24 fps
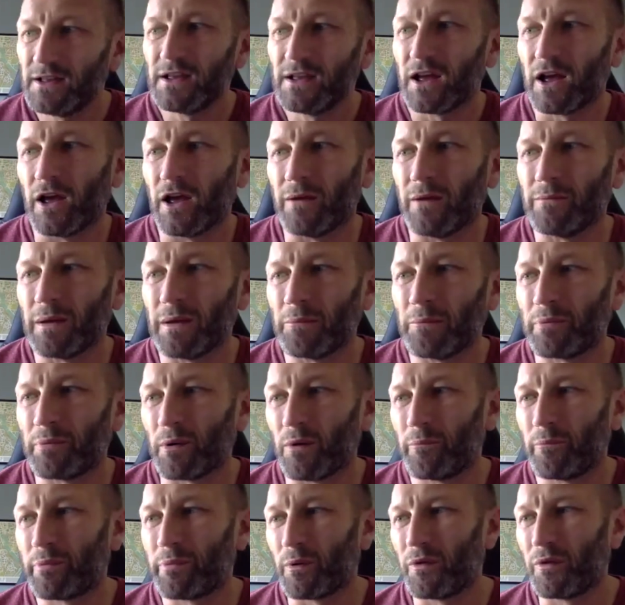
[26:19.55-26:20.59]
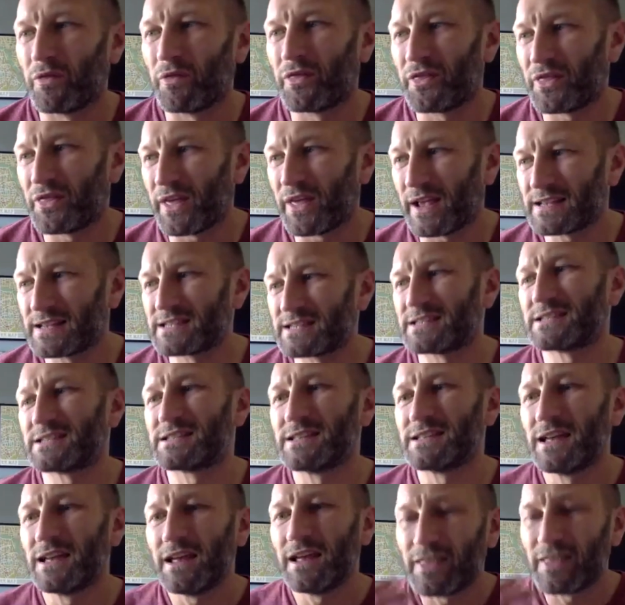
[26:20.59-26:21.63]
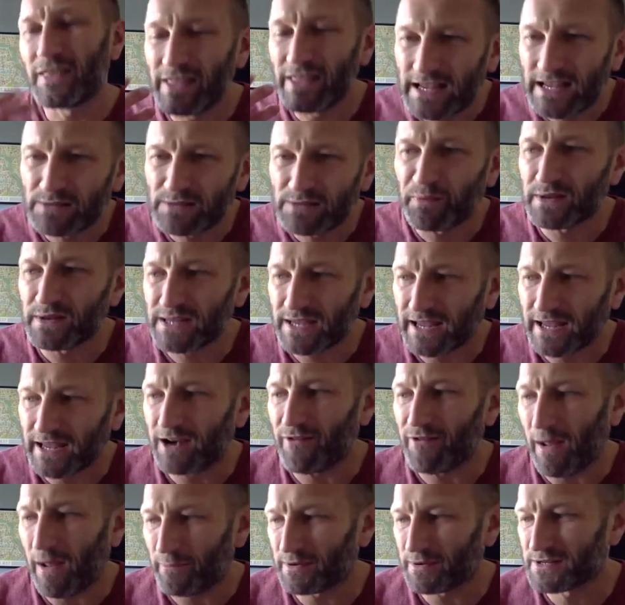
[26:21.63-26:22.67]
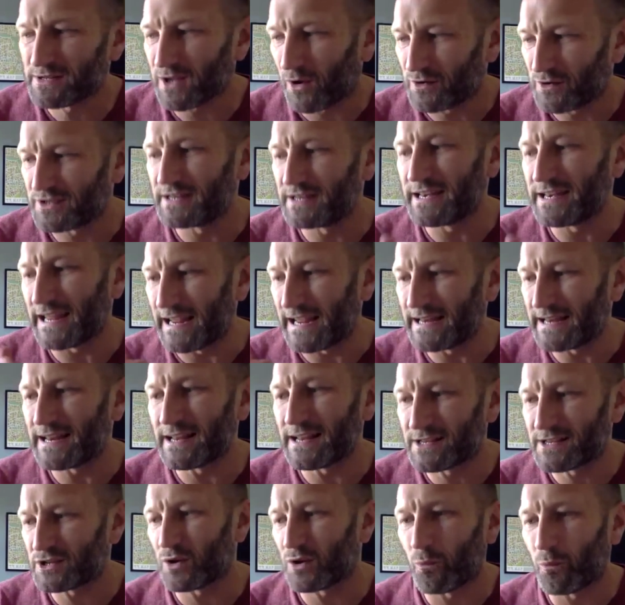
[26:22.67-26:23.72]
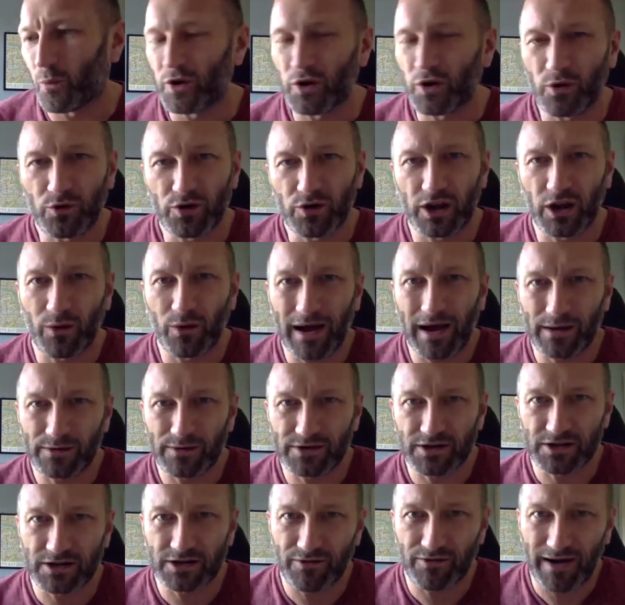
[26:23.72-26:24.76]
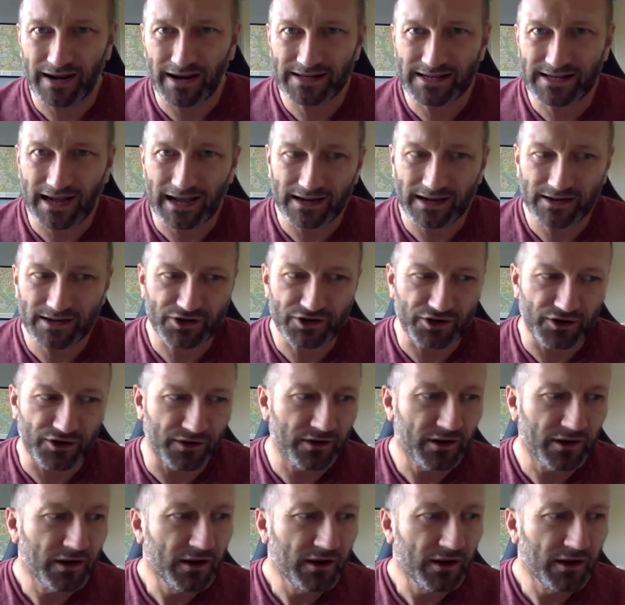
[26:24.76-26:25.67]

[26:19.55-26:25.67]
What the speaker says: But these particular episodes needed someone who knew how to direct action.